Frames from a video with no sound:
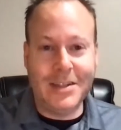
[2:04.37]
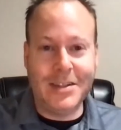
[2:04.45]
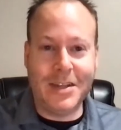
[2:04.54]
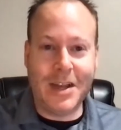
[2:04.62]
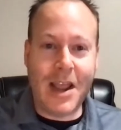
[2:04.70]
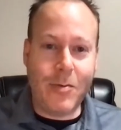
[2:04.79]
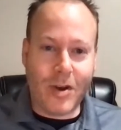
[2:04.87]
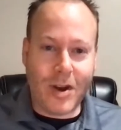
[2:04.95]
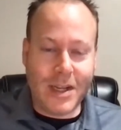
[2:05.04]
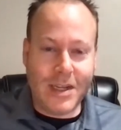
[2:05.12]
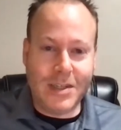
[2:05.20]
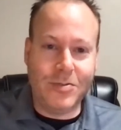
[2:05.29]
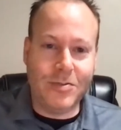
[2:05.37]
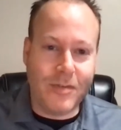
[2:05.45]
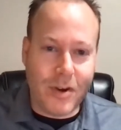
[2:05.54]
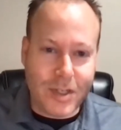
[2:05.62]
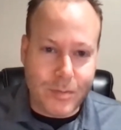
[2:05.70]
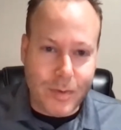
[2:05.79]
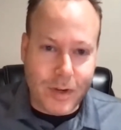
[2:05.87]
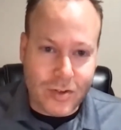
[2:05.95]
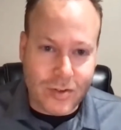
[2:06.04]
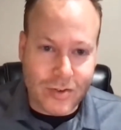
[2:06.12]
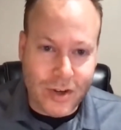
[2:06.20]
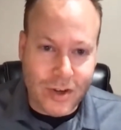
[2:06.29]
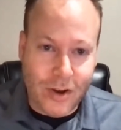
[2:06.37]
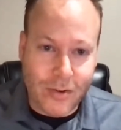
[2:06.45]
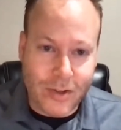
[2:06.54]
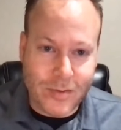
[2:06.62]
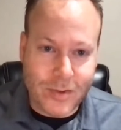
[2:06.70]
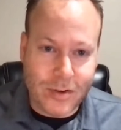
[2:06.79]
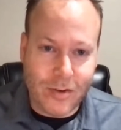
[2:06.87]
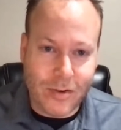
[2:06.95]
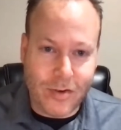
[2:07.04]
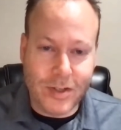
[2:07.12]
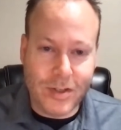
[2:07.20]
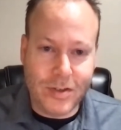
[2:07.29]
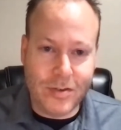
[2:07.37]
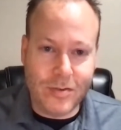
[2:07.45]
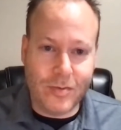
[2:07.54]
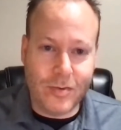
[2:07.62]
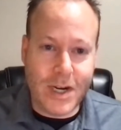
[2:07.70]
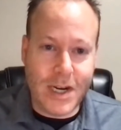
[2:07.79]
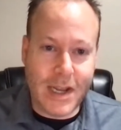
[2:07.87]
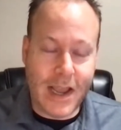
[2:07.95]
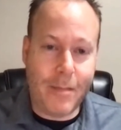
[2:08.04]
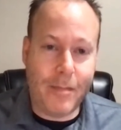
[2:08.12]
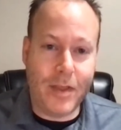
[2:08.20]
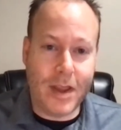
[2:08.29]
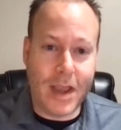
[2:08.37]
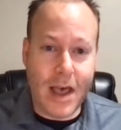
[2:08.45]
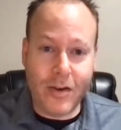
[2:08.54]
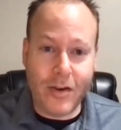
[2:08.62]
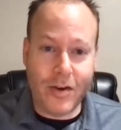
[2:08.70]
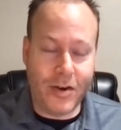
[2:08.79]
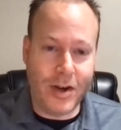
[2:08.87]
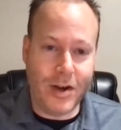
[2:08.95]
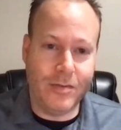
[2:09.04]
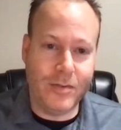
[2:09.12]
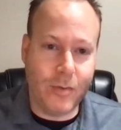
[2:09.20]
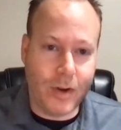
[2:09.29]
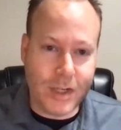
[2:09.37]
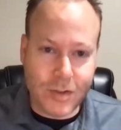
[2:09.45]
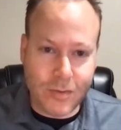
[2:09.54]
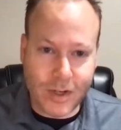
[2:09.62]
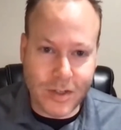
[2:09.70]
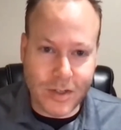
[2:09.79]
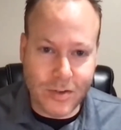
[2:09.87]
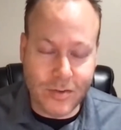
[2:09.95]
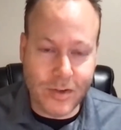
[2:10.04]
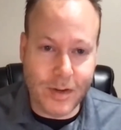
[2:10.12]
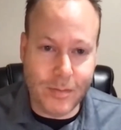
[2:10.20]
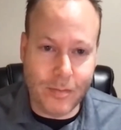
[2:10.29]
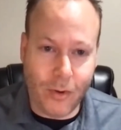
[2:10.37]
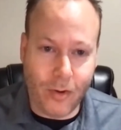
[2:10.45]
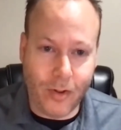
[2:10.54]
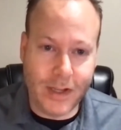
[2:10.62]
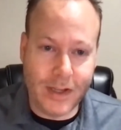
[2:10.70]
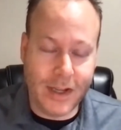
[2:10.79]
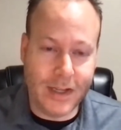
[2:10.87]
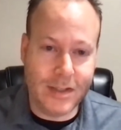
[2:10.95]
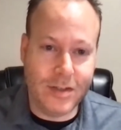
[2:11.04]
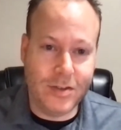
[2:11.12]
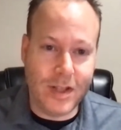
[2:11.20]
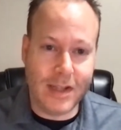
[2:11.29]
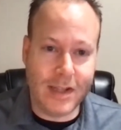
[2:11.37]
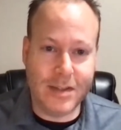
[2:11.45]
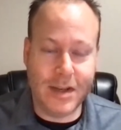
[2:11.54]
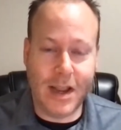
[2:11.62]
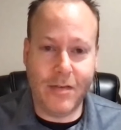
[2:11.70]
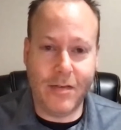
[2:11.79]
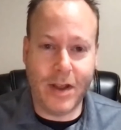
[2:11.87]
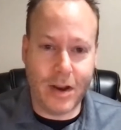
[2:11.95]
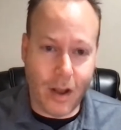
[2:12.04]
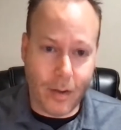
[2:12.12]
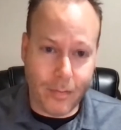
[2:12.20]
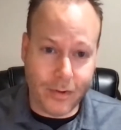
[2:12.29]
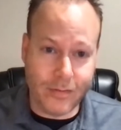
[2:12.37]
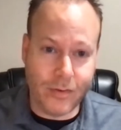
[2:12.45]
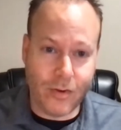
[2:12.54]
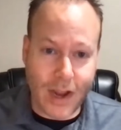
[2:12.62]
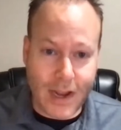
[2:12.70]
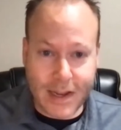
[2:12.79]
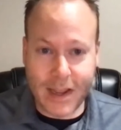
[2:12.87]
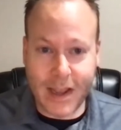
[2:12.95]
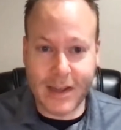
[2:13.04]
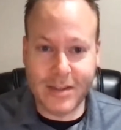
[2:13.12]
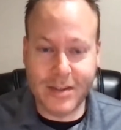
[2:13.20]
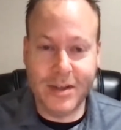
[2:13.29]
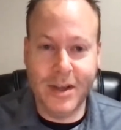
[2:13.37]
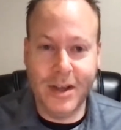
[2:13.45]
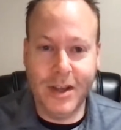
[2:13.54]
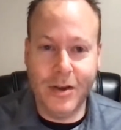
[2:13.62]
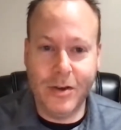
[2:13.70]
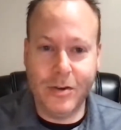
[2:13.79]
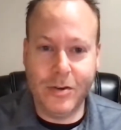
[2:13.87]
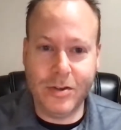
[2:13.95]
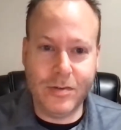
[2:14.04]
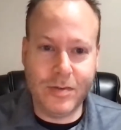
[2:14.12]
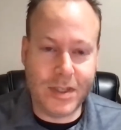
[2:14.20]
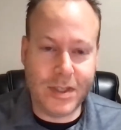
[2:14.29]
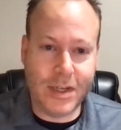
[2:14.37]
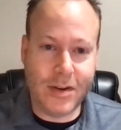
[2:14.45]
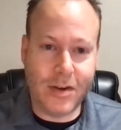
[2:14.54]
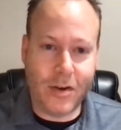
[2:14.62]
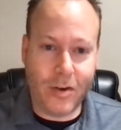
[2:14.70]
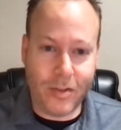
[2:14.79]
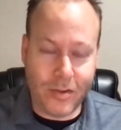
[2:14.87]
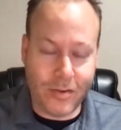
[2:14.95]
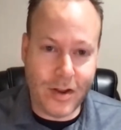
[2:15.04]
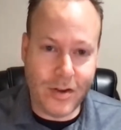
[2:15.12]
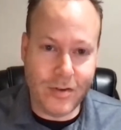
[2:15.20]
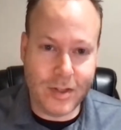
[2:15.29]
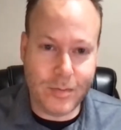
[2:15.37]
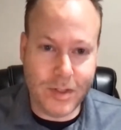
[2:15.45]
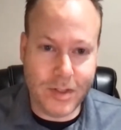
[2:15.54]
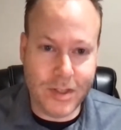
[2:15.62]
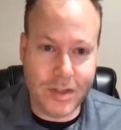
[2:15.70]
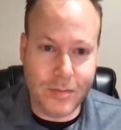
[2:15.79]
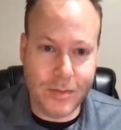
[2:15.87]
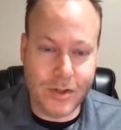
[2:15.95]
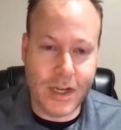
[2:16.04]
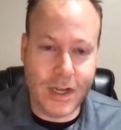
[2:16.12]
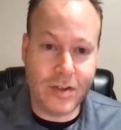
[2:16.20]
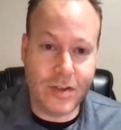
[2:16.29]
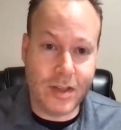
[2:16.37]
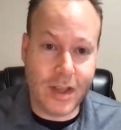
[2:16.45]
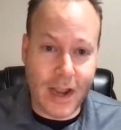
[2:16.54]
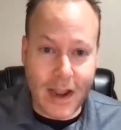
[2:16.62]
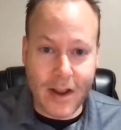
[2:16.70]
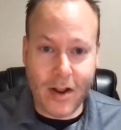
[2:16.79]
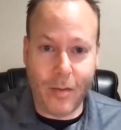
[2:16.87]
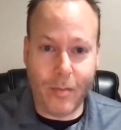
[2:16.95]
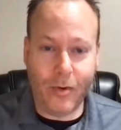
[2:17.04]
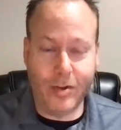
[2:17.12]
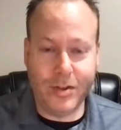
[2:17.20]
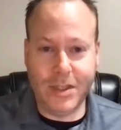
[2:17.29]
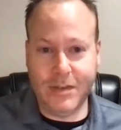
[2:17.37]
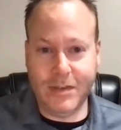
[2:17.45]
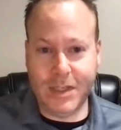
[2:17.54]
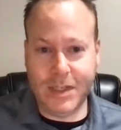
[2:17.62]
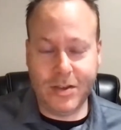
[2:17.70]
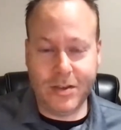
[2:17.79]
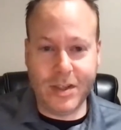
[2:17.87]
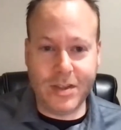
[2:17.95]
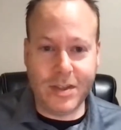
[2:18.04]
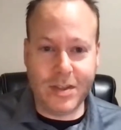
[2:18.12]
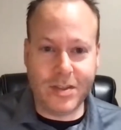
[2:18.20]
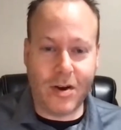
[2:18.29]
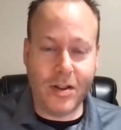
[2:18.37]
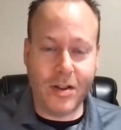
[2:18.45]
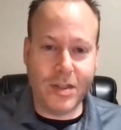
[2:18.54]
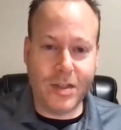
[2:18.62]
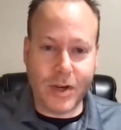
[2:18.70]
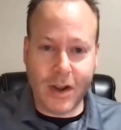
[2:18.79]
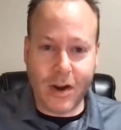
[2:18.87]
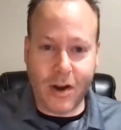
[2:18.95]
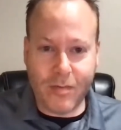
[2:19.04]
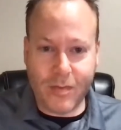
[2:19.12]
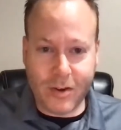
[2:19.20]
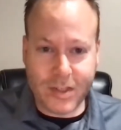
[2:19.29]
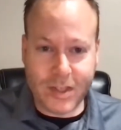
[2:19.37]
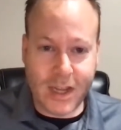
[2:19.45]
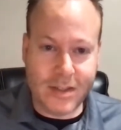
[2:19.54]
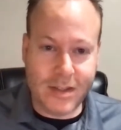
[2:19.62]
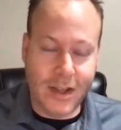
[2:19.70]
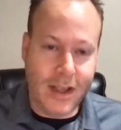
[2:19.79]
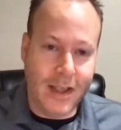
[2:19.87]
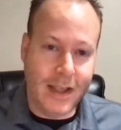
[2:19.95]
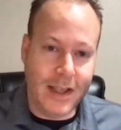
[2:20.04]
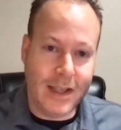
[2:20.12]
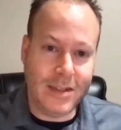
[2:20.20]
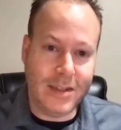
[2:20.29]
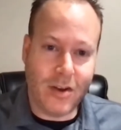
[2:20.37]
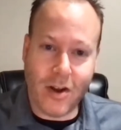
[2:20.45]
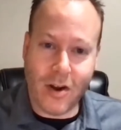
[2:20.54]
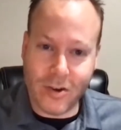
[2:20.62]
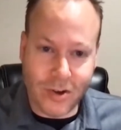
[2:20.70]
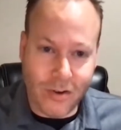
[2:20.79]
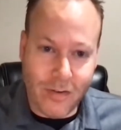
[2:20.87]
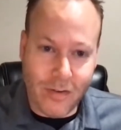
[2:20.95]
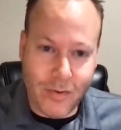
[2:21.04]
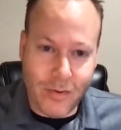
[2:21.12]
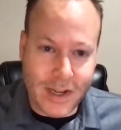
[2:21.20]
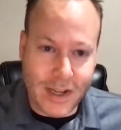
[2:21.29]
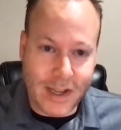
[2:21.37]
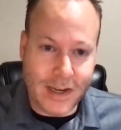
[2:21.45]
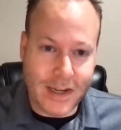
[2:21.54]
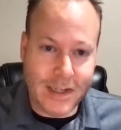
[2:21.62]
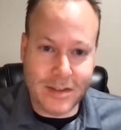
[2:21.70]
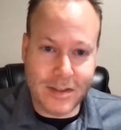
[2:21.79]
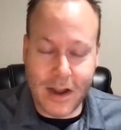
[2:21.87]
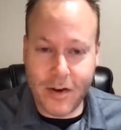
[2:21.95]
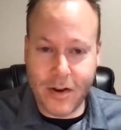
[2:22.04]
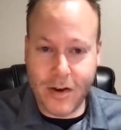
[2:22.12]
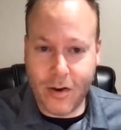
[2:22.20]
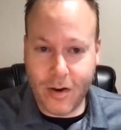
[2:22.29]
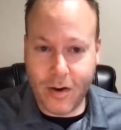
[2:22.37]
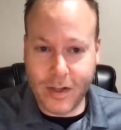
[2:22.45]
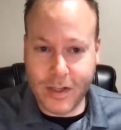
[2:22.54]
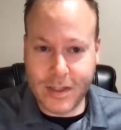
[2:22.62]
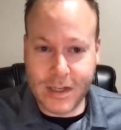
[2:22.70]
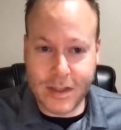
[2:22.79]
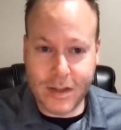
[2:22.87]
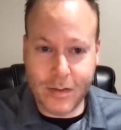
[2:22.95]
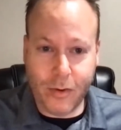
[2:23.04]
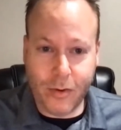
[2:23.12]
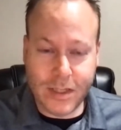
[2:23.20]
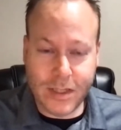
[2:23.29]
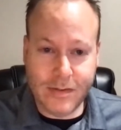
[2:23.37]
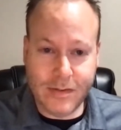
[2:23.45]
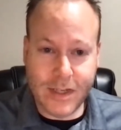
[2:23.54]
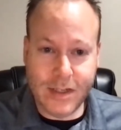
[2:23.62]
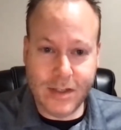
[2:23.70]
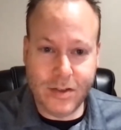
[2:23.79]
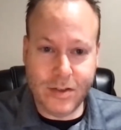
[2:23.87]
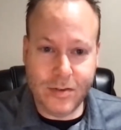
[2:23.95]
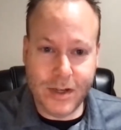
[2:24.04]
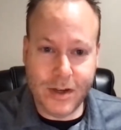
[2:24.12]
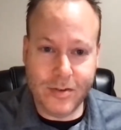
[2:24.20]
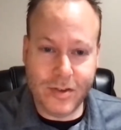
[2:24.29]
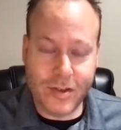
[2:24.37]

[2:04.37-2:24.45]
Today, we're going to get to a very special show as we are going to recap the calendar year of 2022 in bowling. And to do that today, I've got a couple of great guests who you've seen all throughout USBC Communications and on Bowl TV. So let's get started. Let's bring in our first guest. He's on our show every week, and he is down in Arlington at the Bowl TV studios.